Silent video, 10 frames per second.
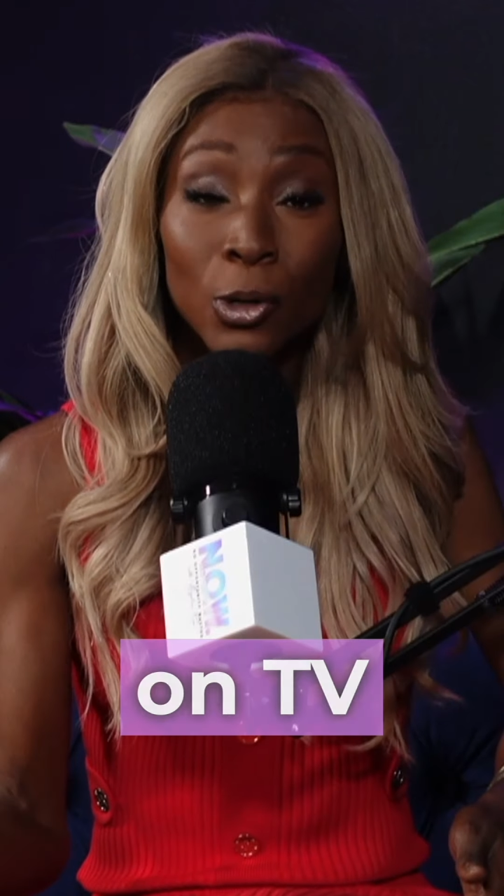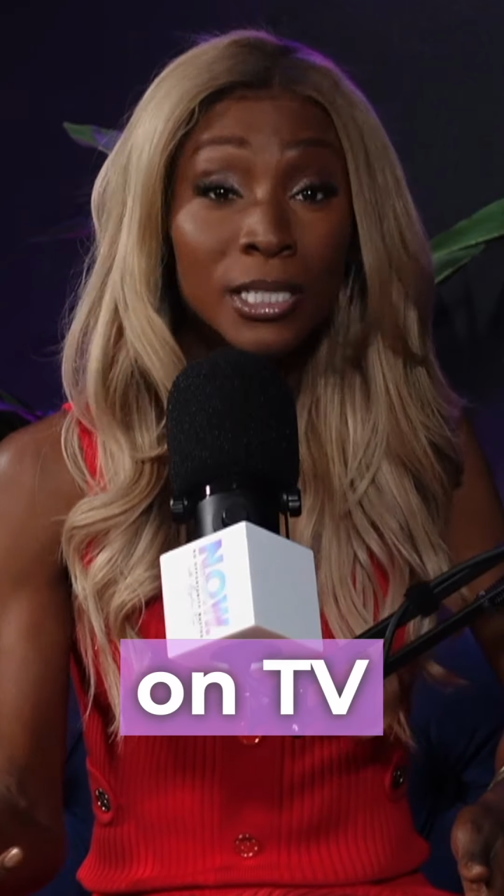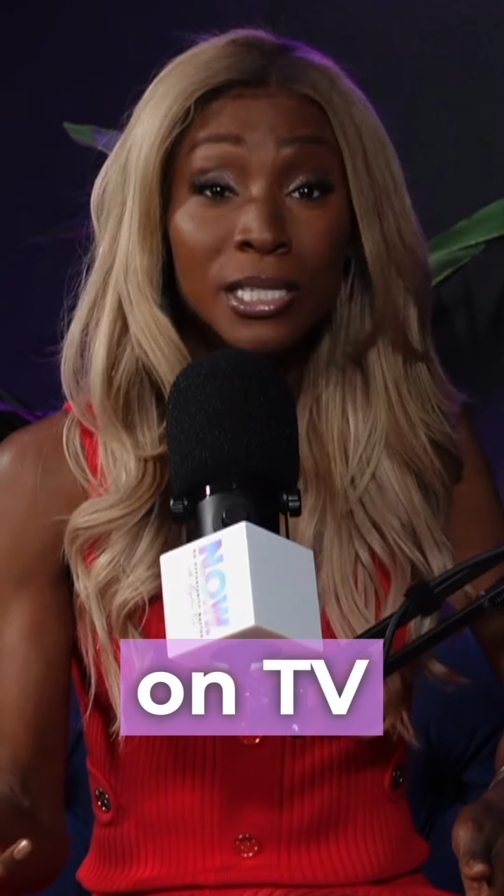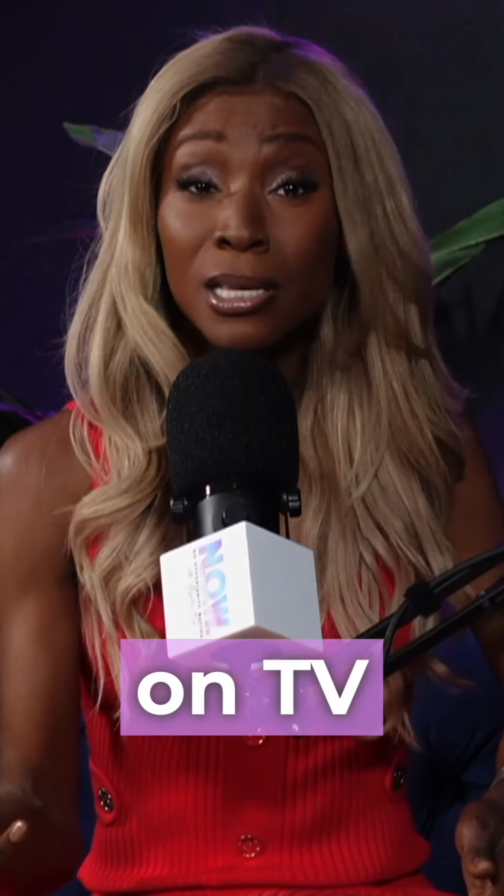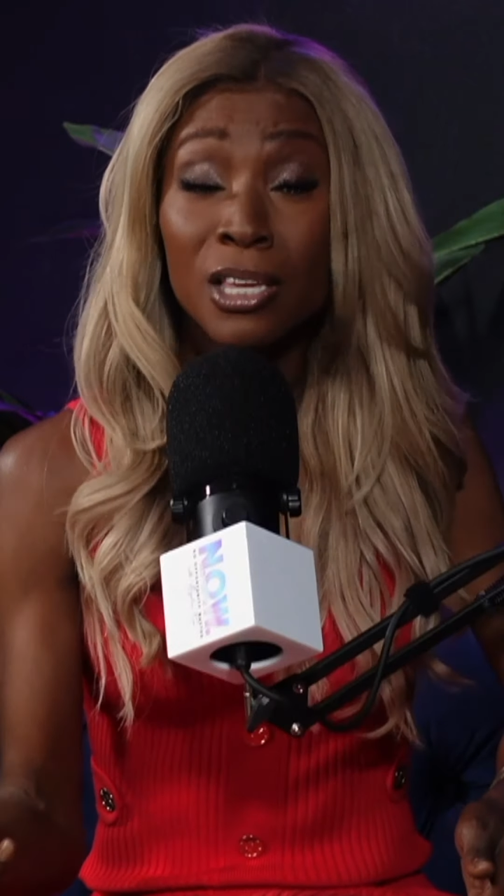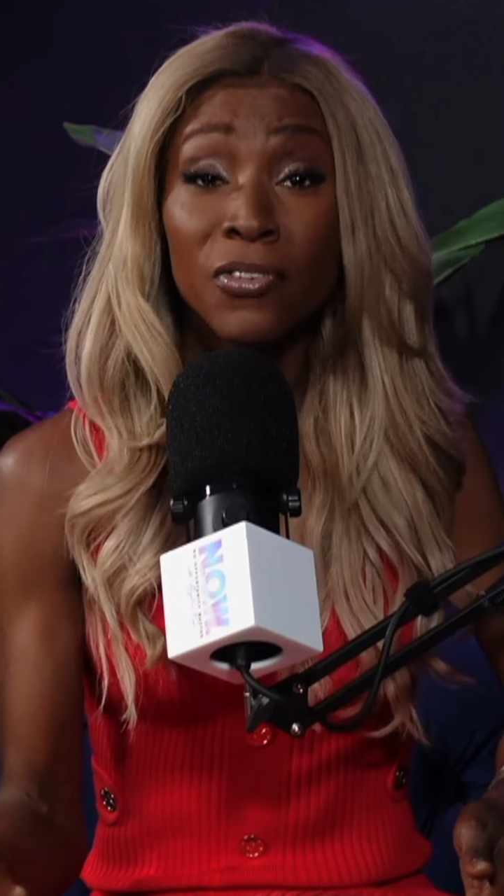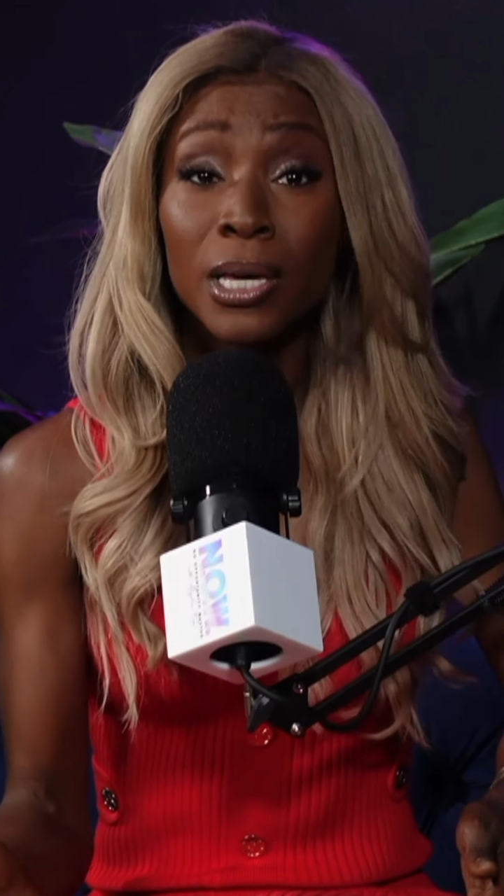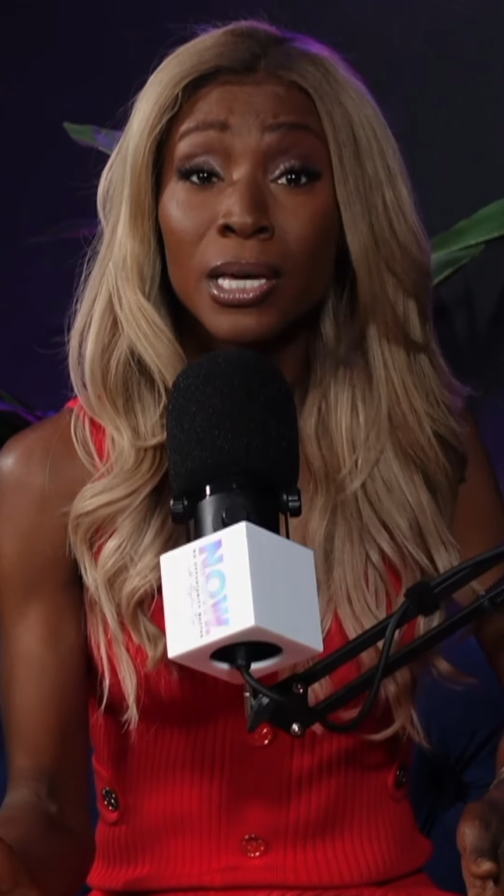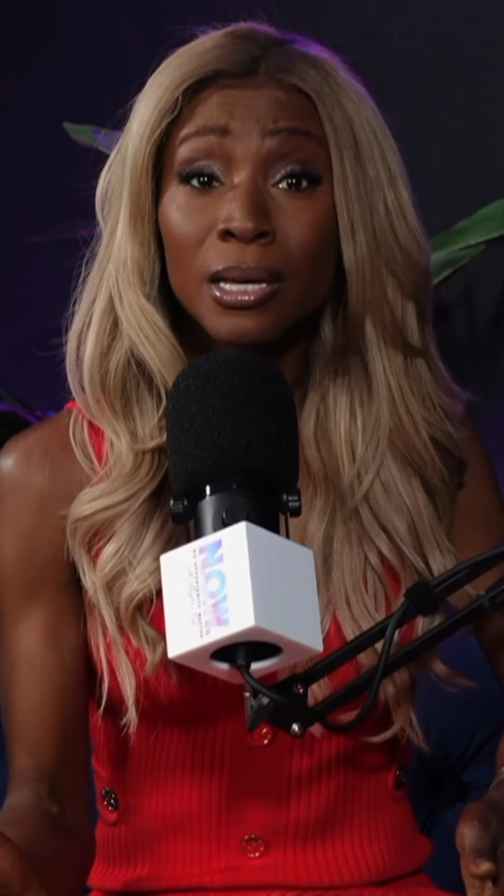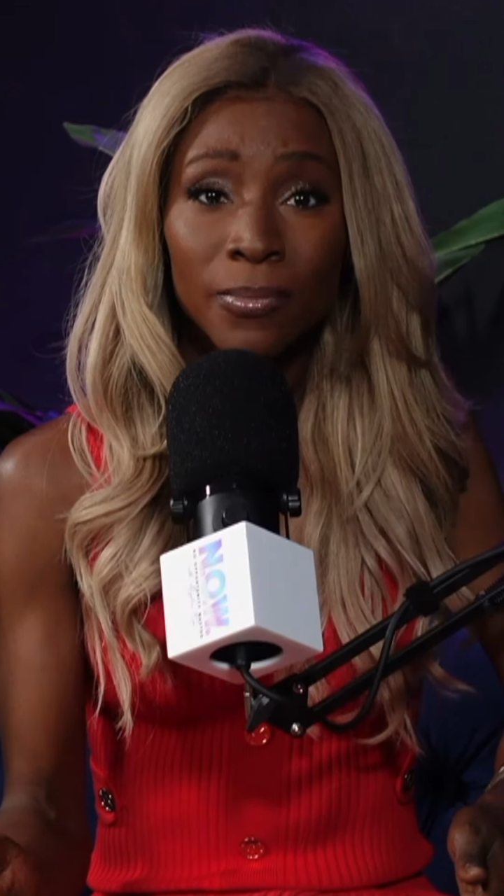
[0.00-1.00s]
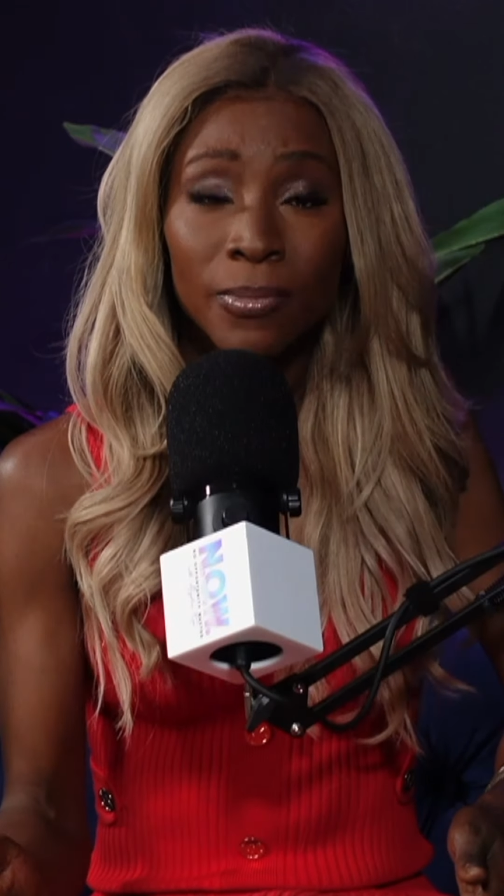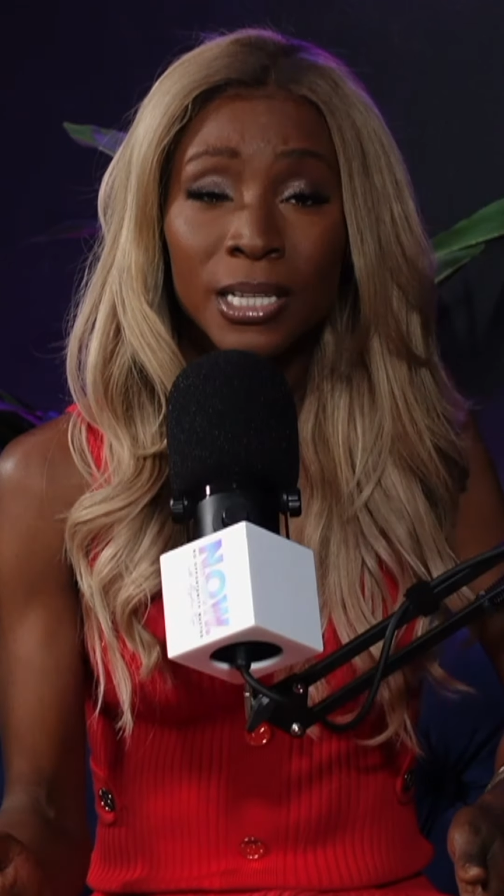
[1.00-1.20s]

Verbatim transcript: on TV.